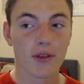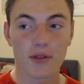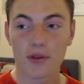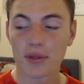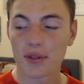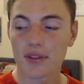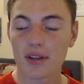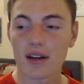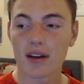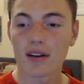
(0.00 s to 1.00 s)
So it's
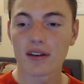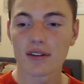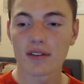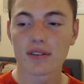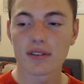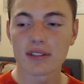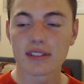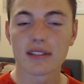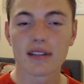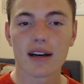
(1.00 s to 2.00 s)
a
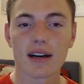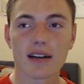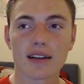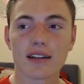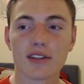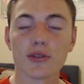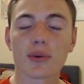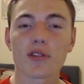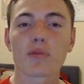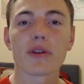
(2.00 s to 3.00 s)
new
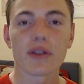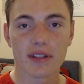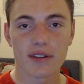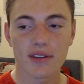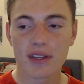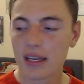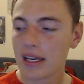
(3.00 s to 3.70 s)
experience.